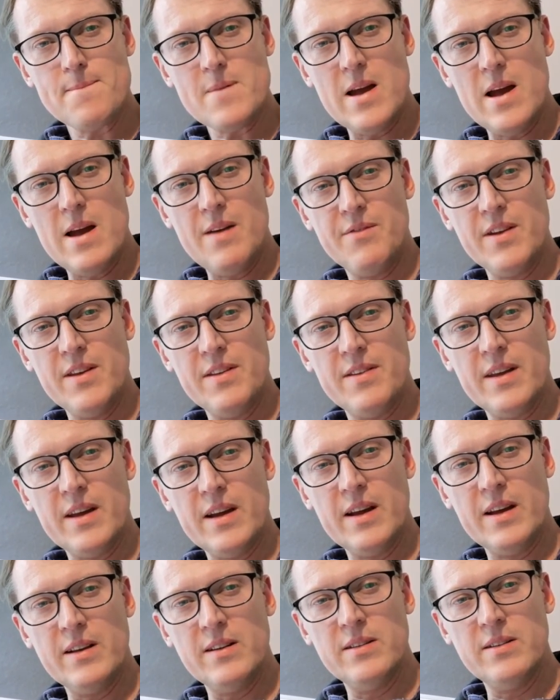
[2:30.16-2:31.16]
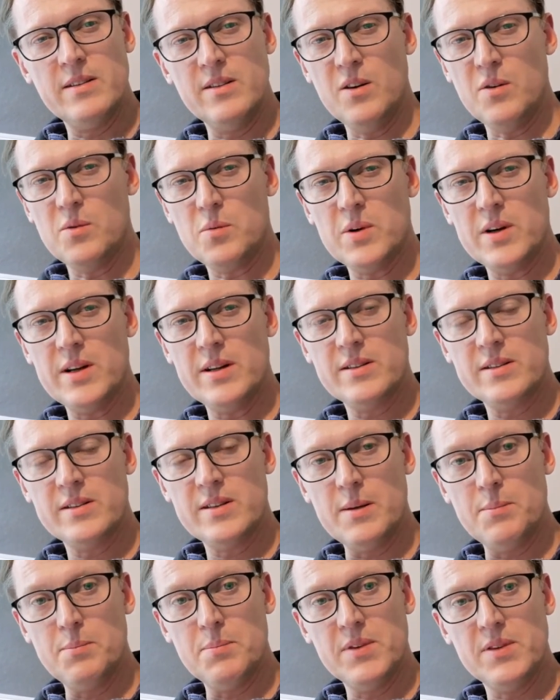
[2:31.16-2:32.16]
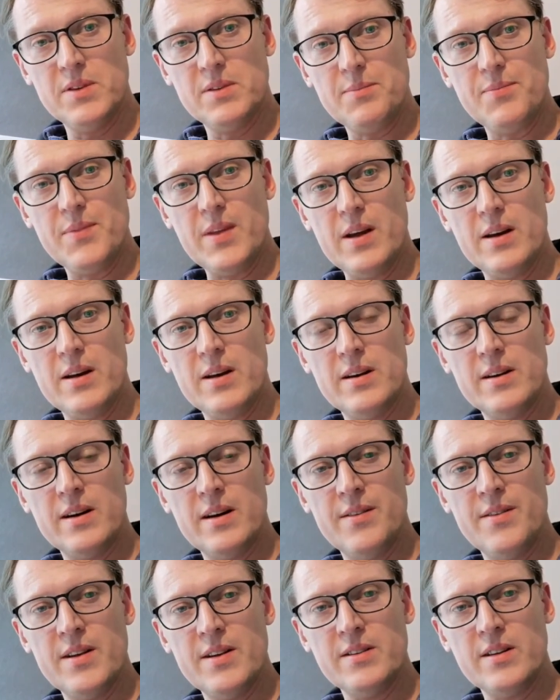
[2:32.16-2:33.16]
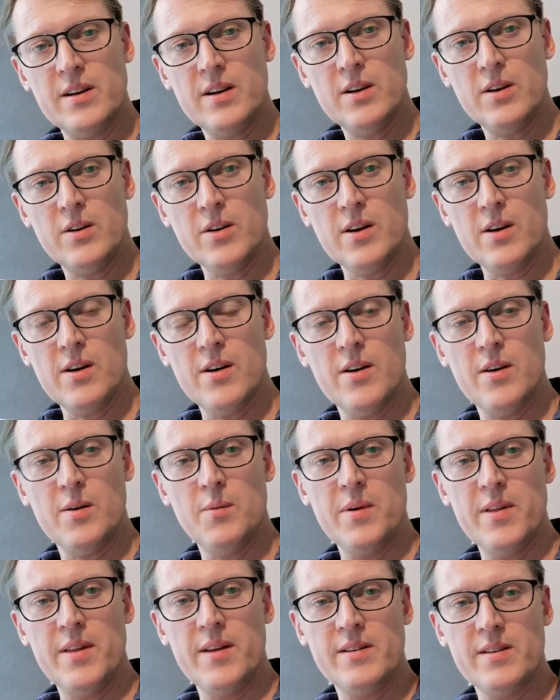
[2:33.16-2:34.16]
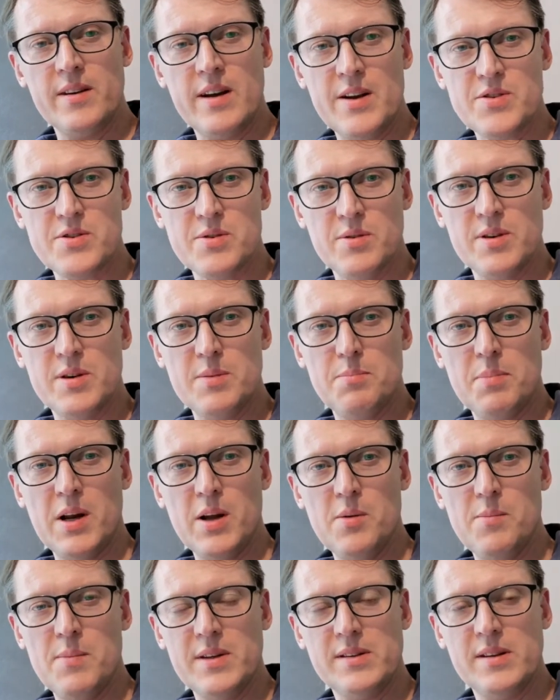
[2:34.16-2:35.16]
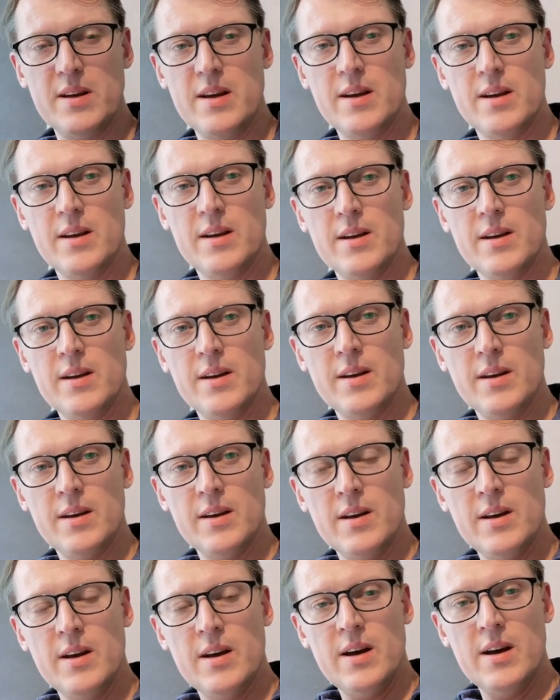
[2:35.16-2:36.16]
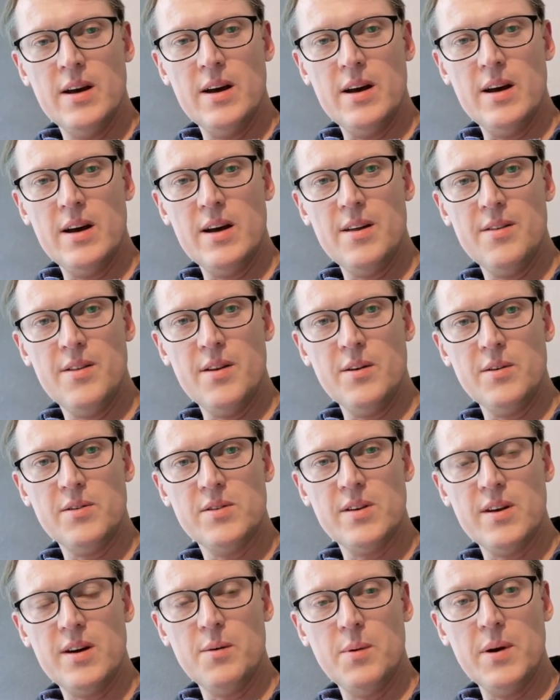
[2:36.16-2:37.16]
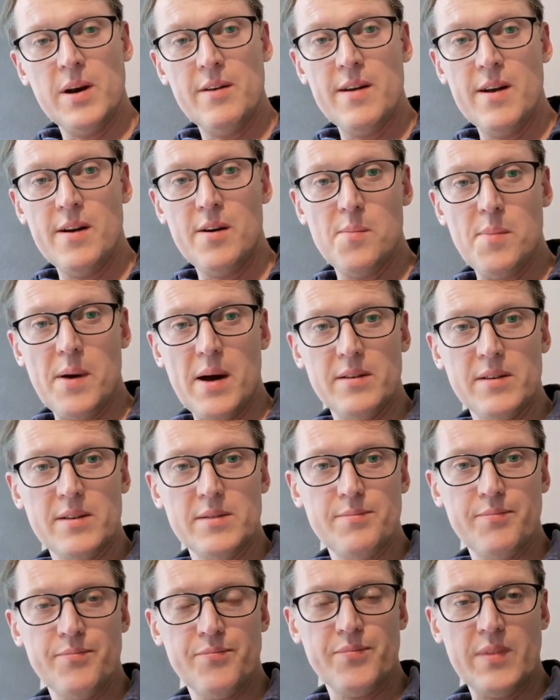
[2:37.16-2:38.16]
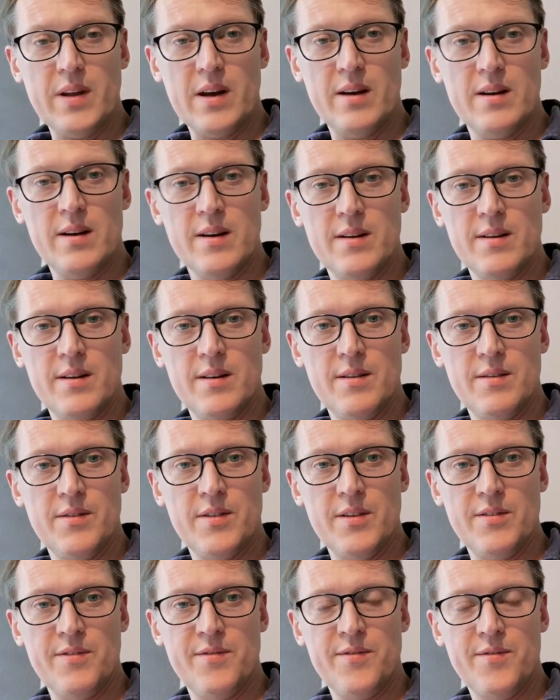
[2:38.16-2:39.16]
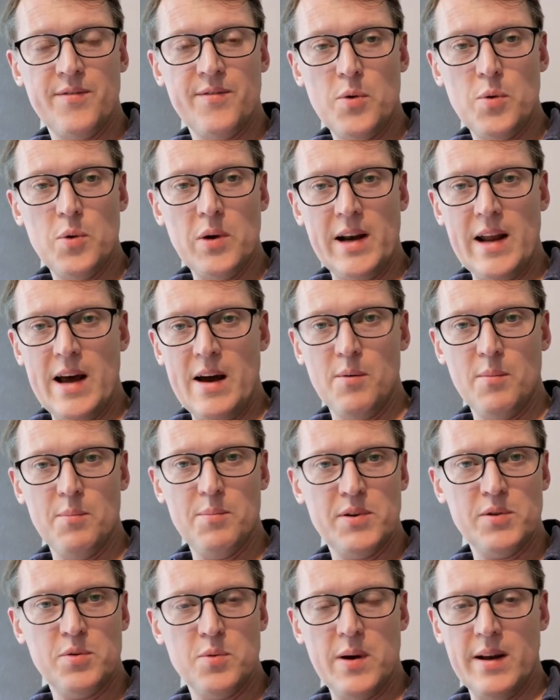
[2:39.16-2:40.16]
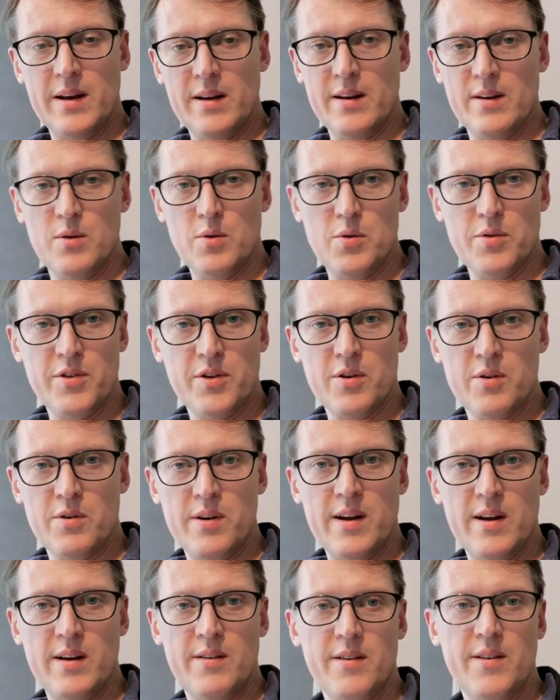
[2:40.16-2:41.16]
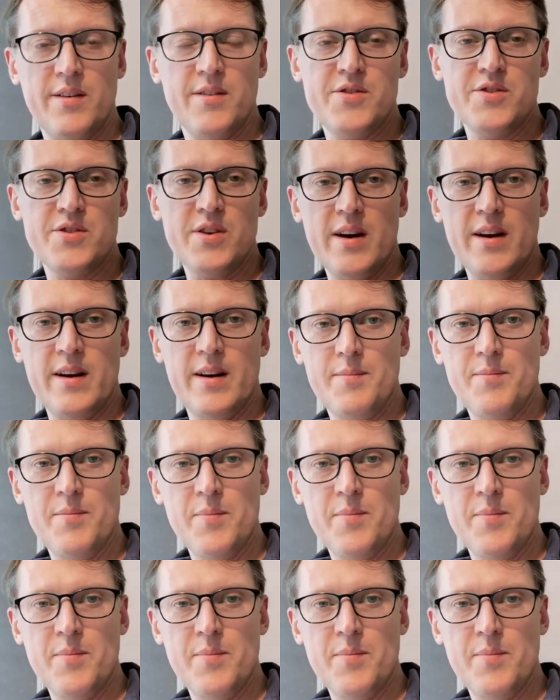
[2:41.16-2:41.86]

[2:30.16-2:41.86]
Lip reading: everything is not what it seems, and there's a lot going on with international diplomacy that we don't hear about. The falling out between North Korea and China